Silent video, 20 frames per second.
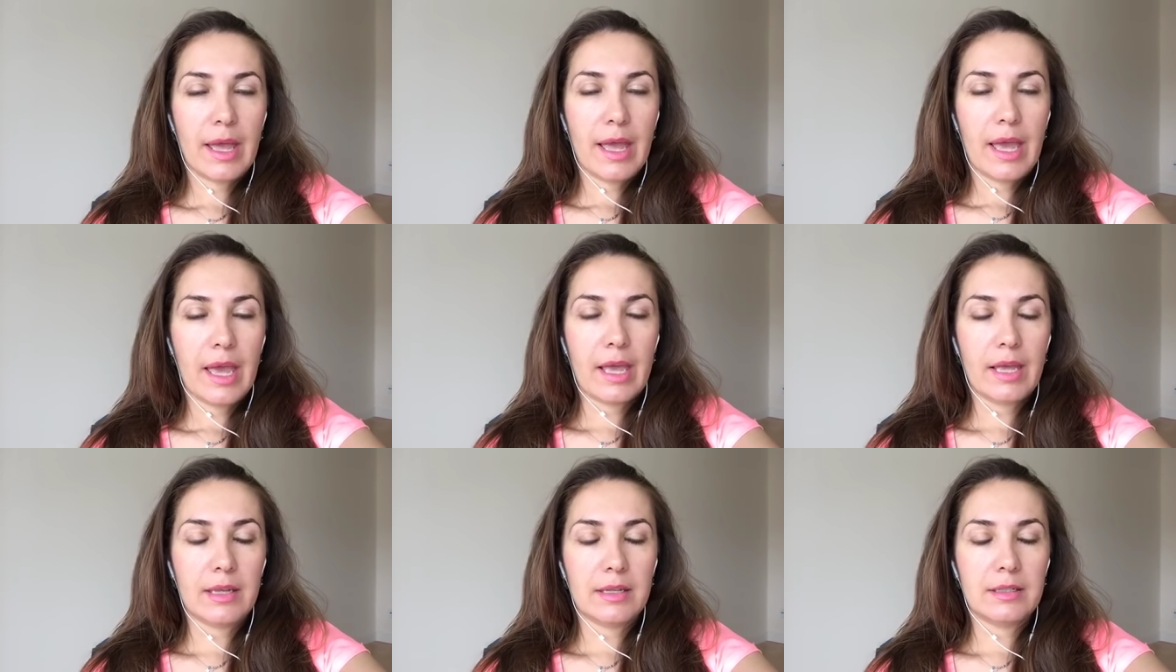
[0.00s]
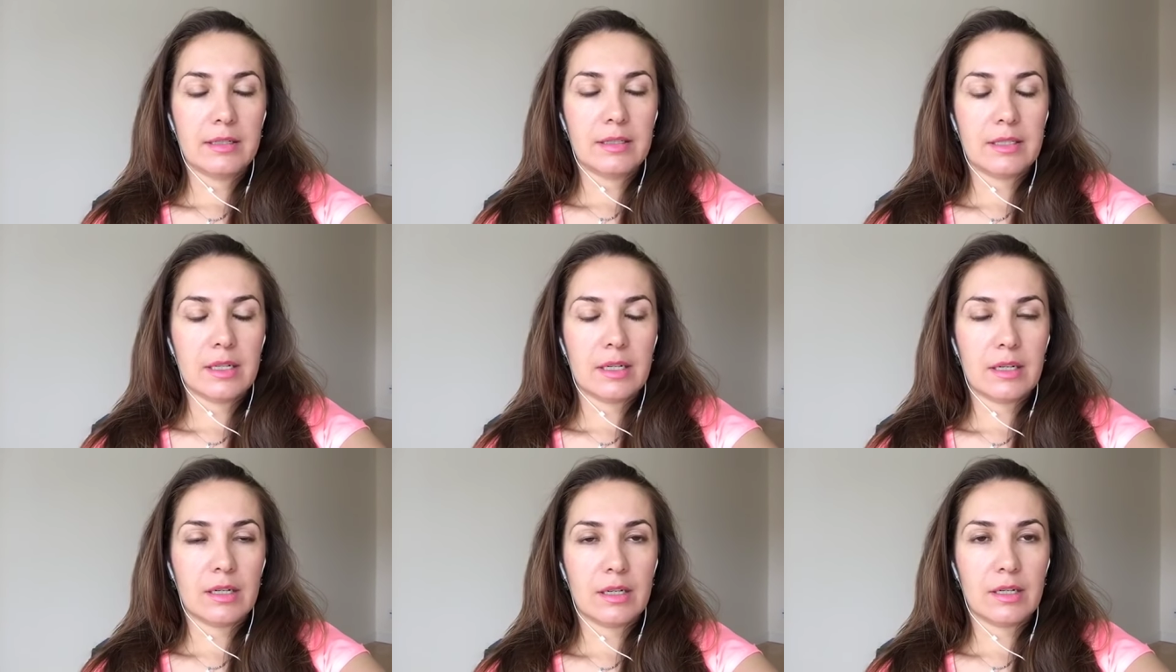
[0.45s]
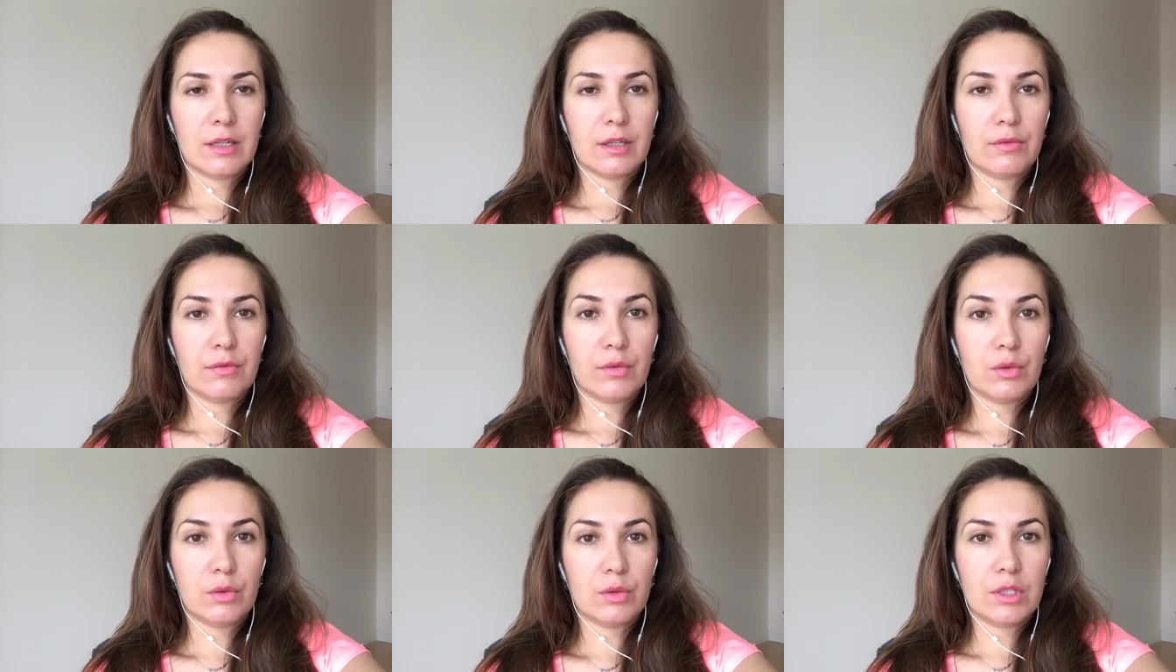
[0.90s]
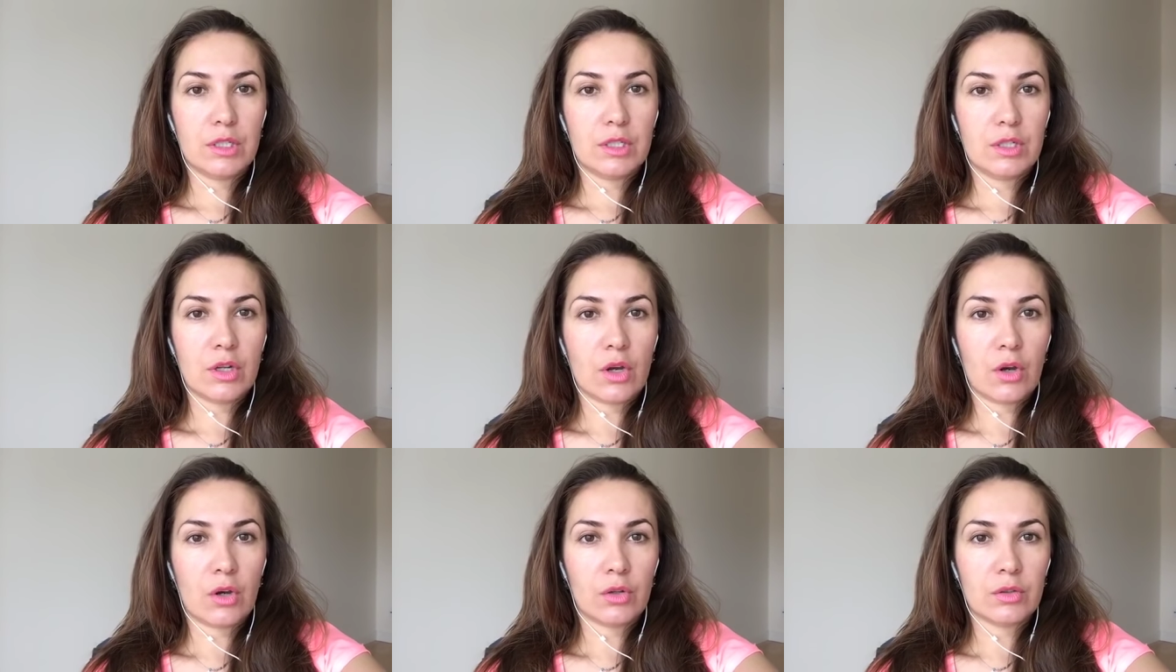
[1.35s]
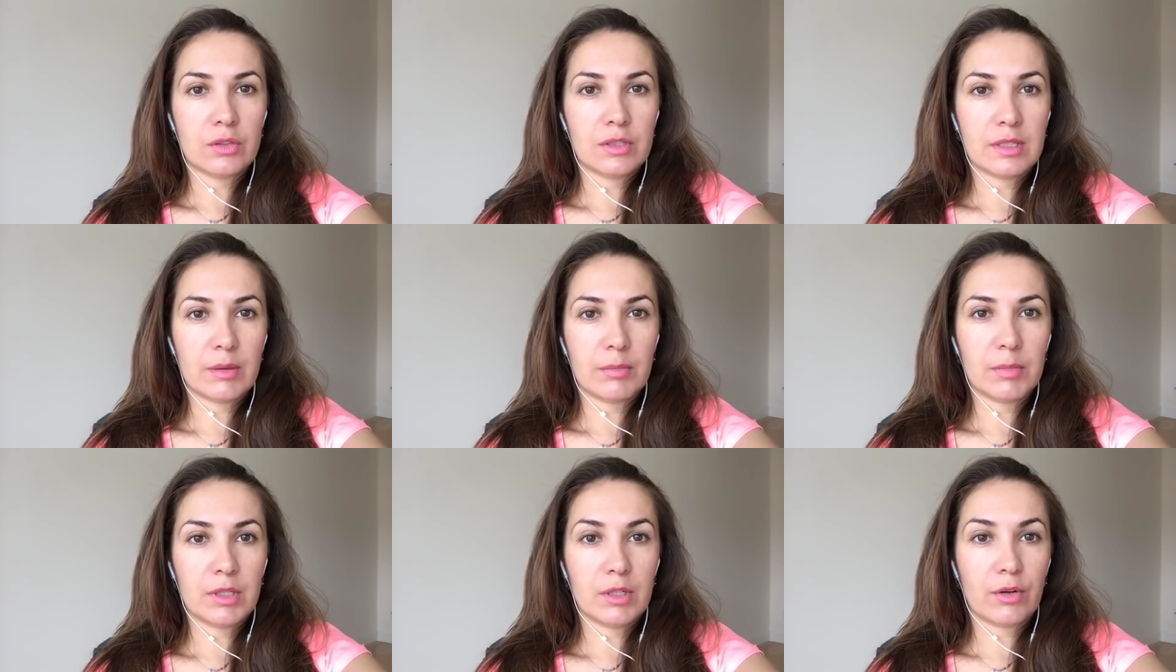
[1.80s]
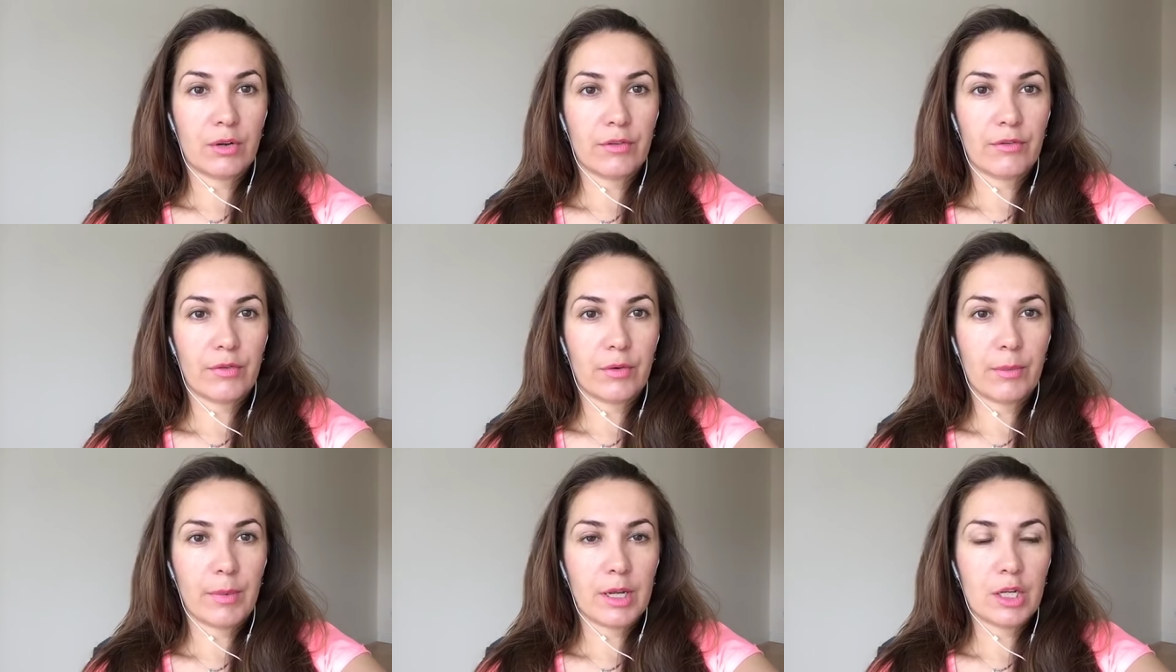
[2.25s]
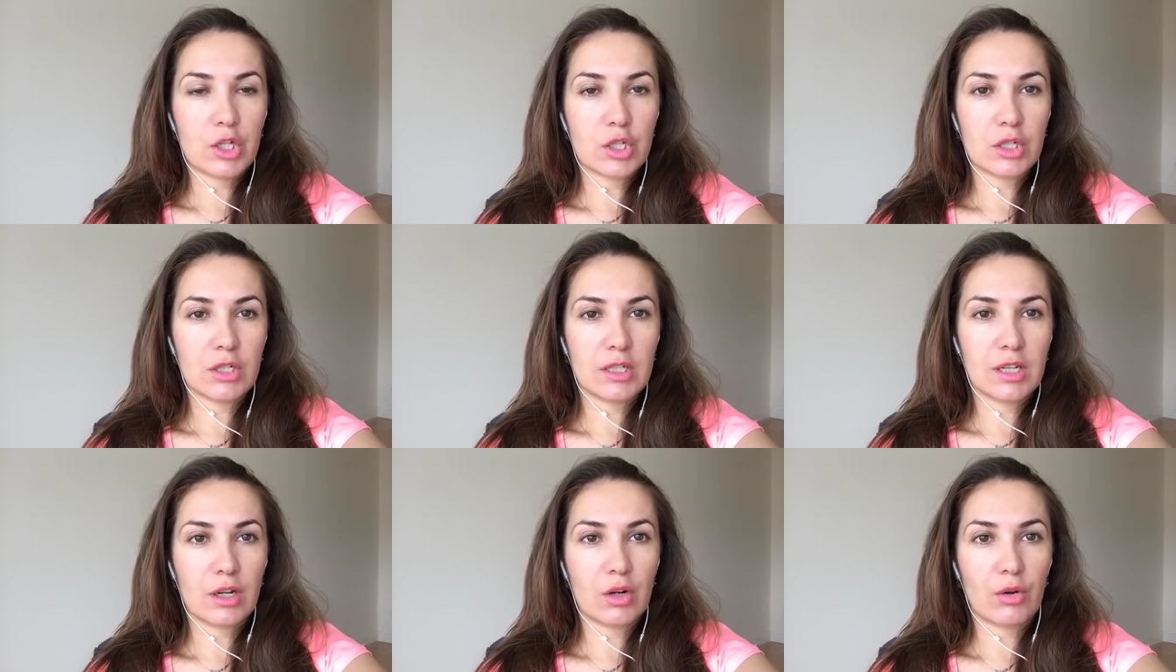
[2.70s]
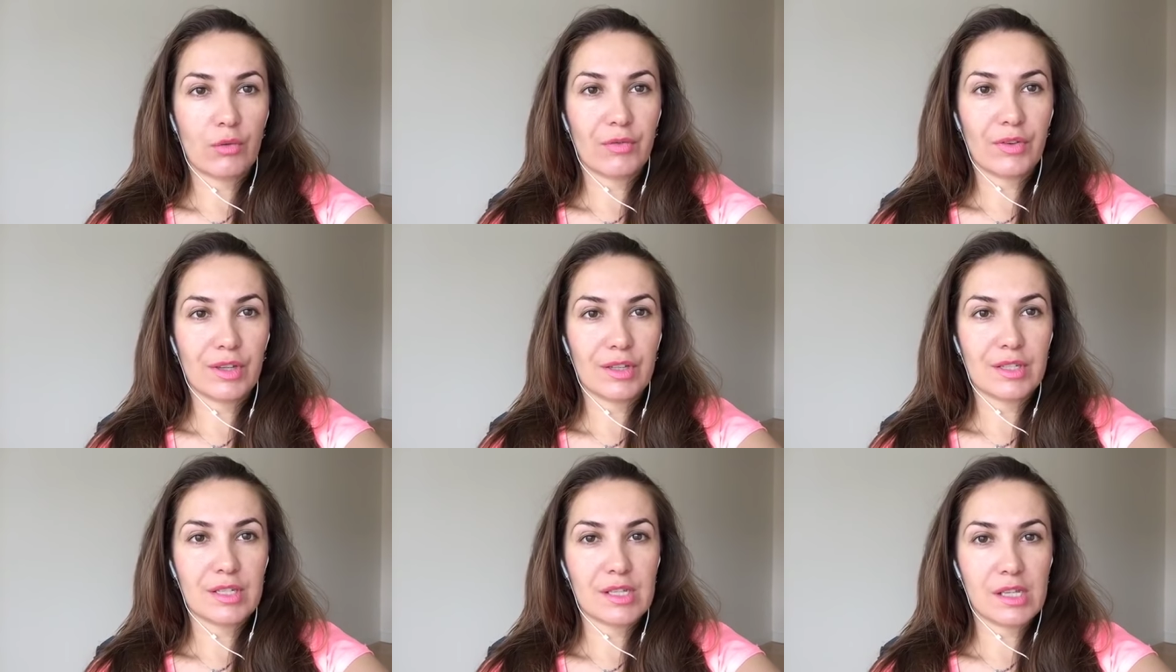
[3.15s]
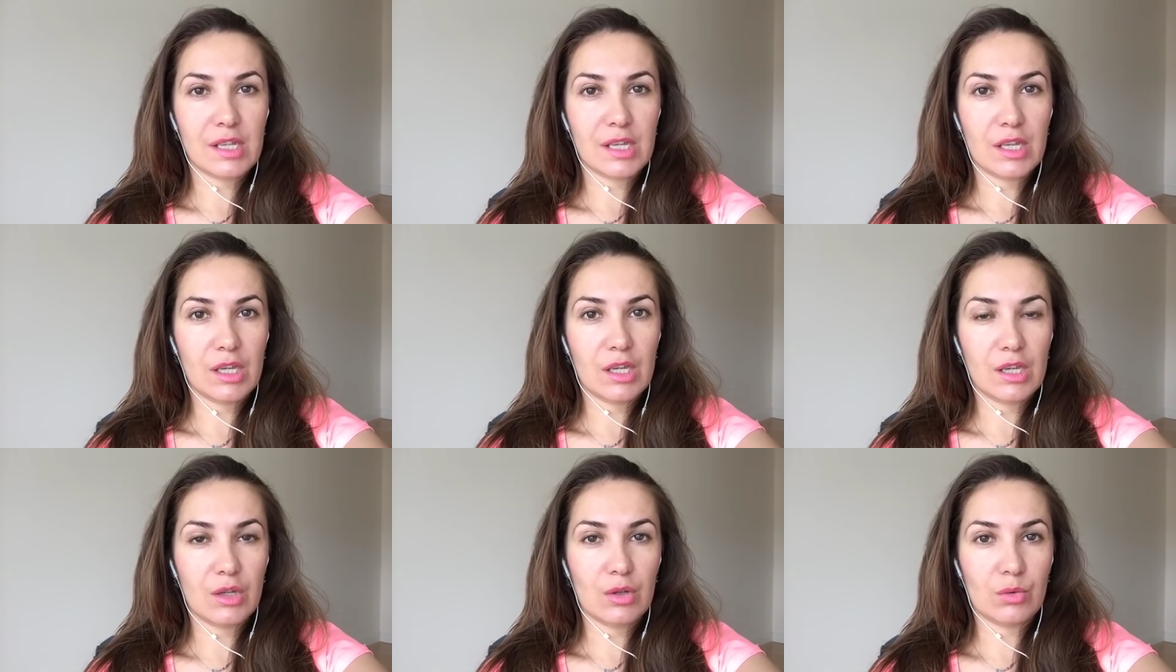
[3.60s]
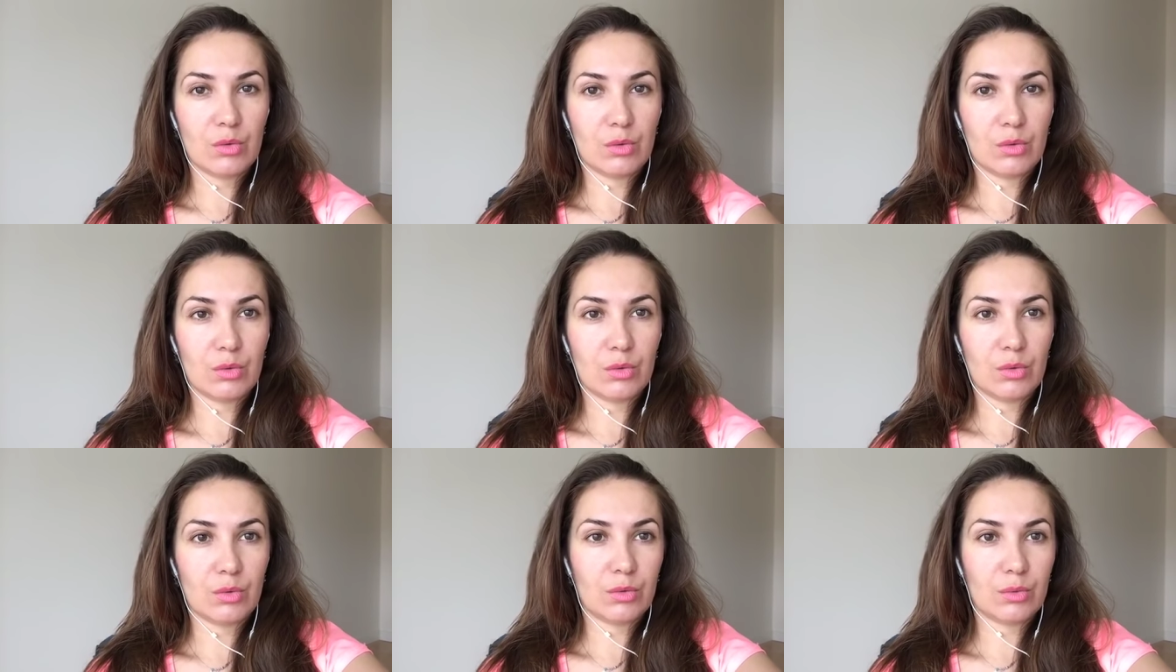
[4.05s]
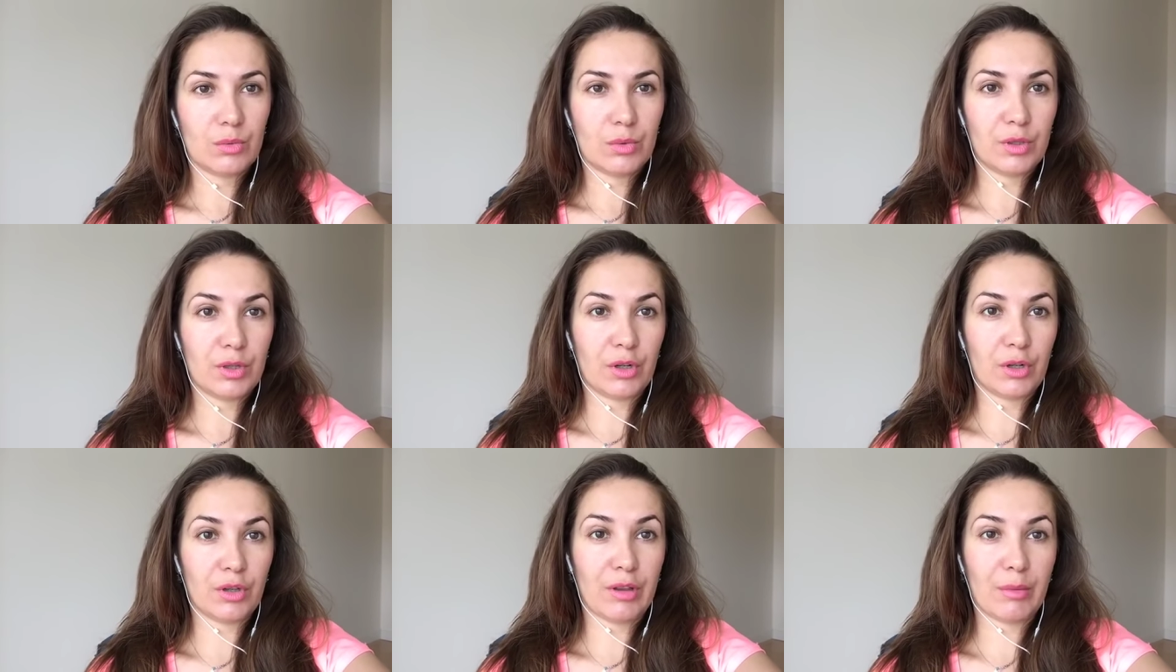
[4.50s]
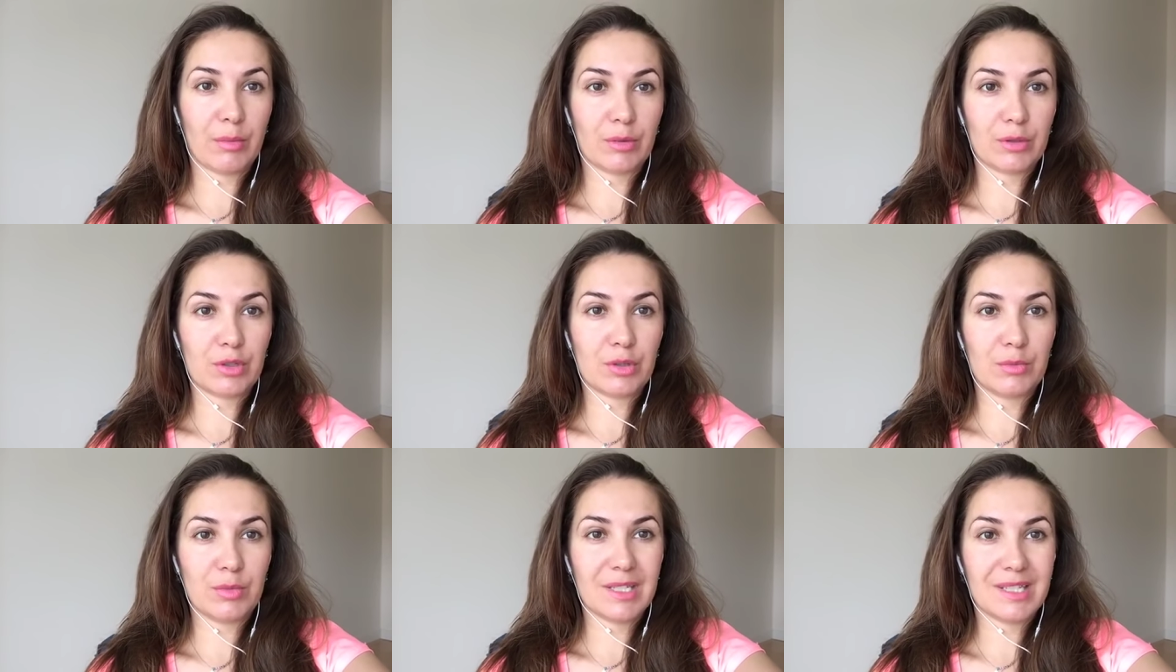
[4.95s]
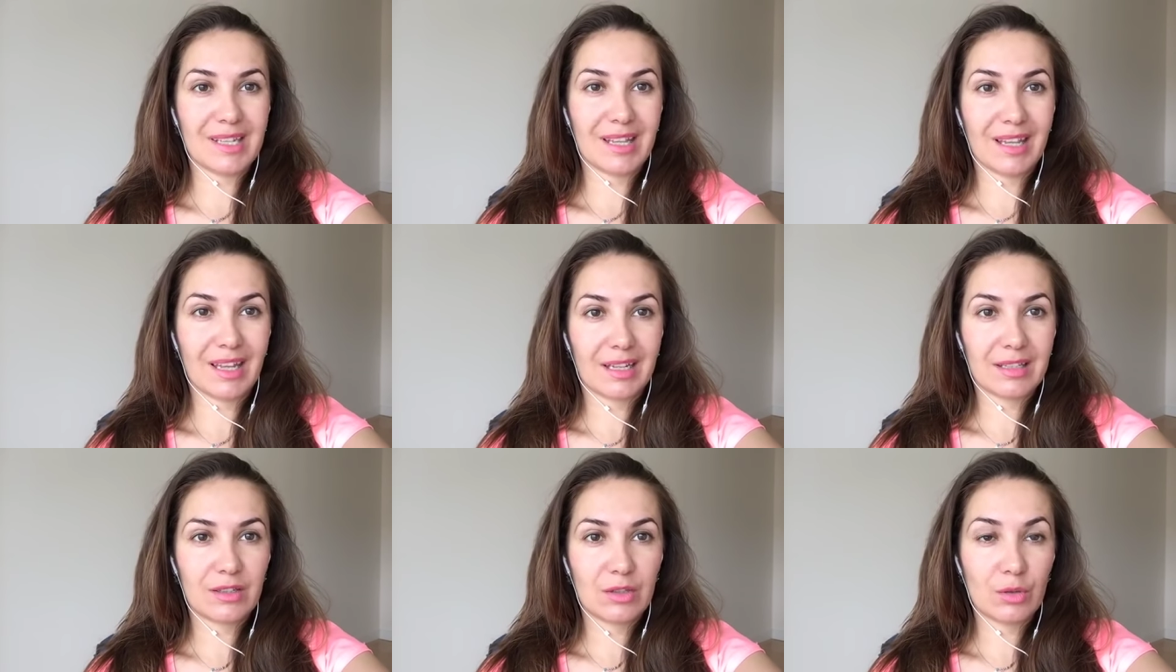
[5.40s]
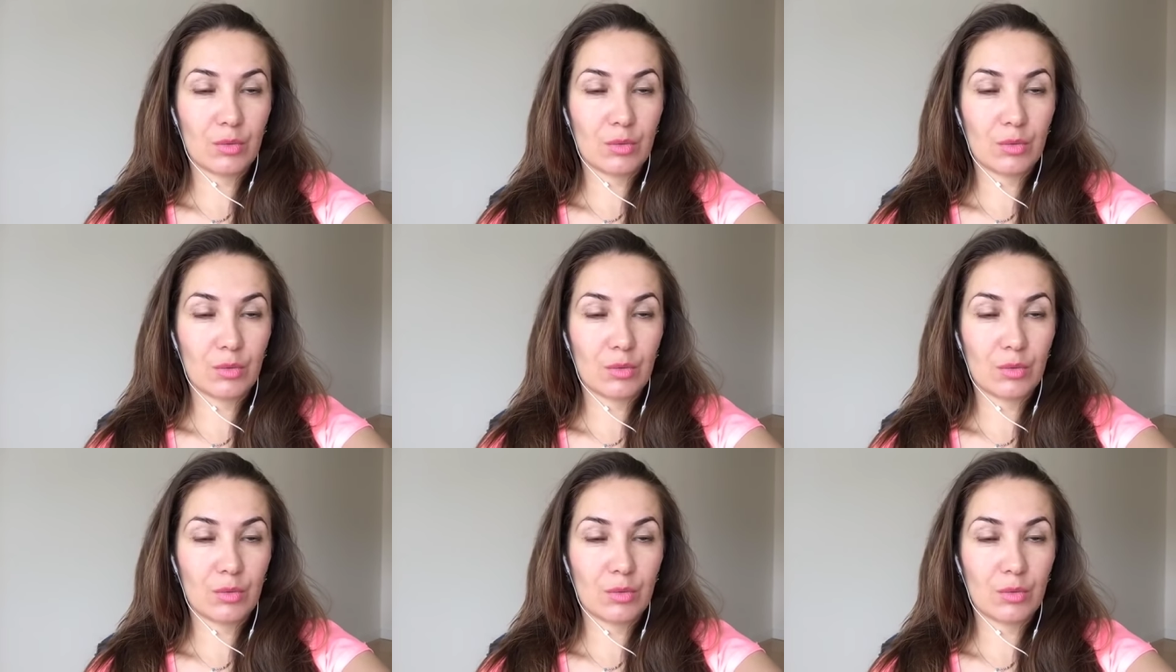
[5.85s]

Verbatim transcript: And if you did not submit your information, then obviously you were not able to be selected.